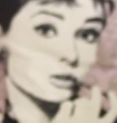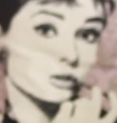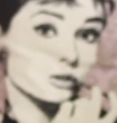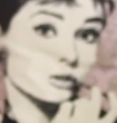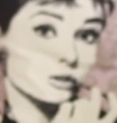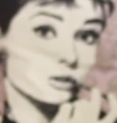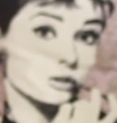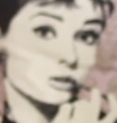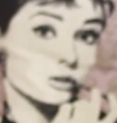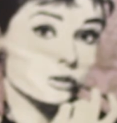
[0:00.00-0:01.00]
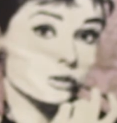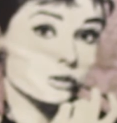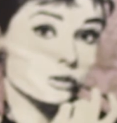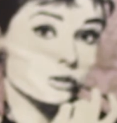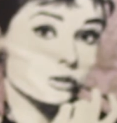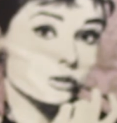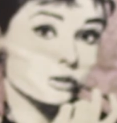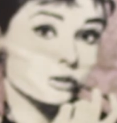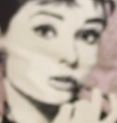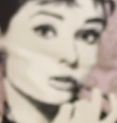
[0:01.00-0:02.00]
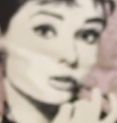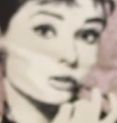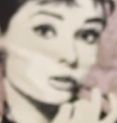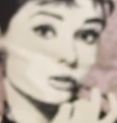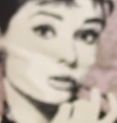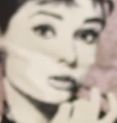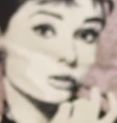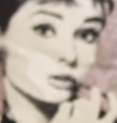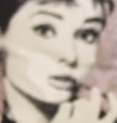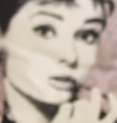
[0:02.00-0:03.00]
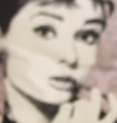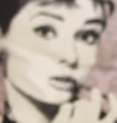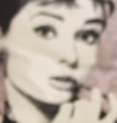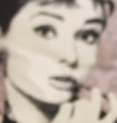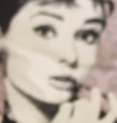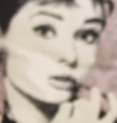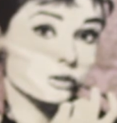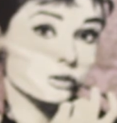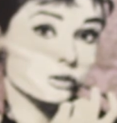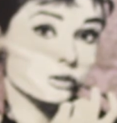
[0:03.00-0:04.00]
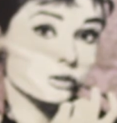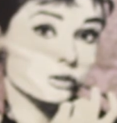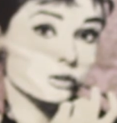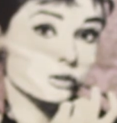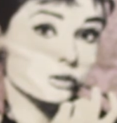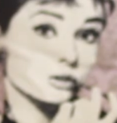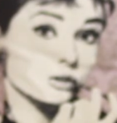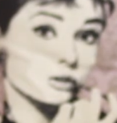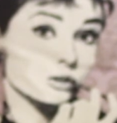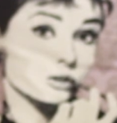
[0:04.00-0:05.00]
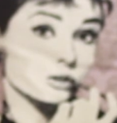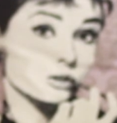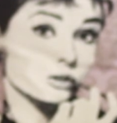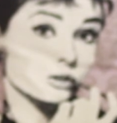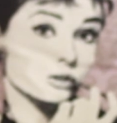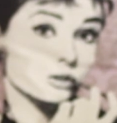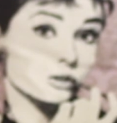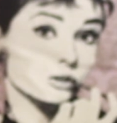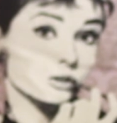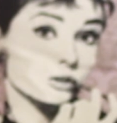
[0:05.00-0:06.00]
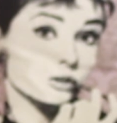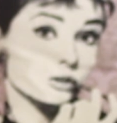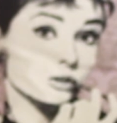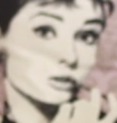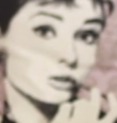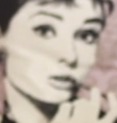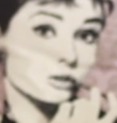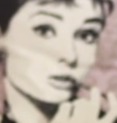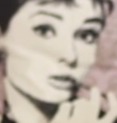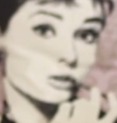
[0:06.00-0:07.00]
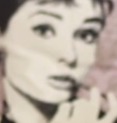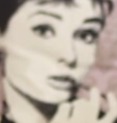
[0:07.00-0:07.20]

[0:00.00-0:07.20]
[no speech]